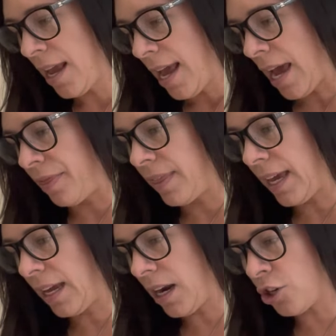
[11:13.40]
And
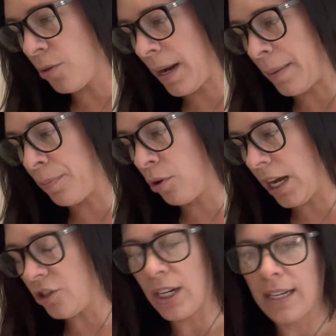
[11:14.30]
then under my
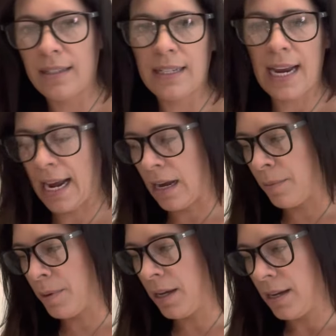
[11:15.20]
projects
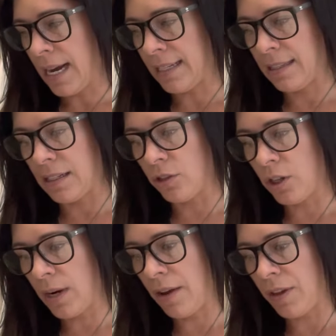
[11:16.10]
tab, I still
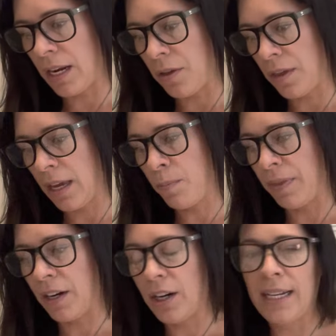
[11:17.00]
don't have anything,
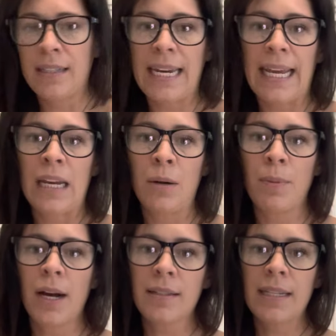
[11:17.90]
but there is an
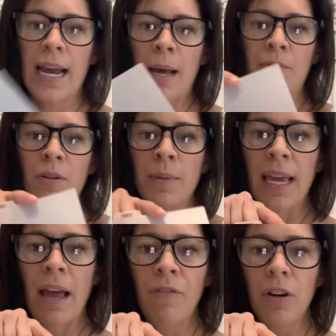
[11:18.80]
inbox tab for
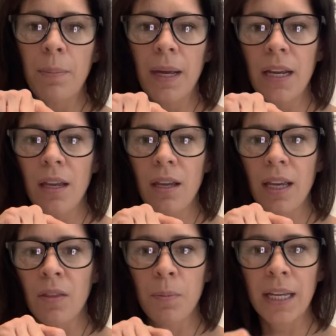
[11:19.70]
me. Everybody
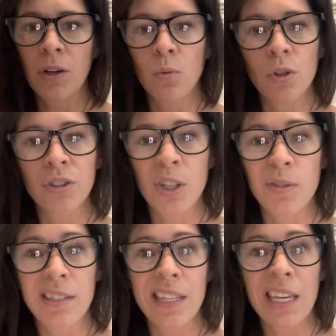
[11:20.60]
in the planner world
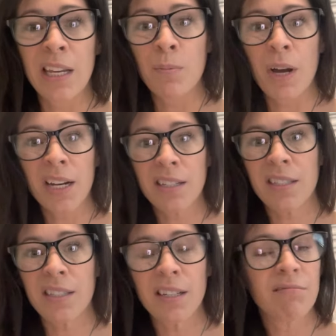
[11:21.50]
uses the
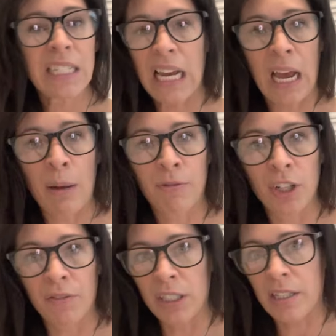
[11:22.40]
inbox tab for
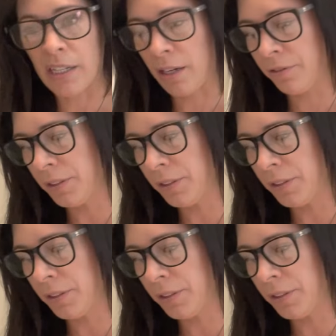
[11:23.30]
different stuff.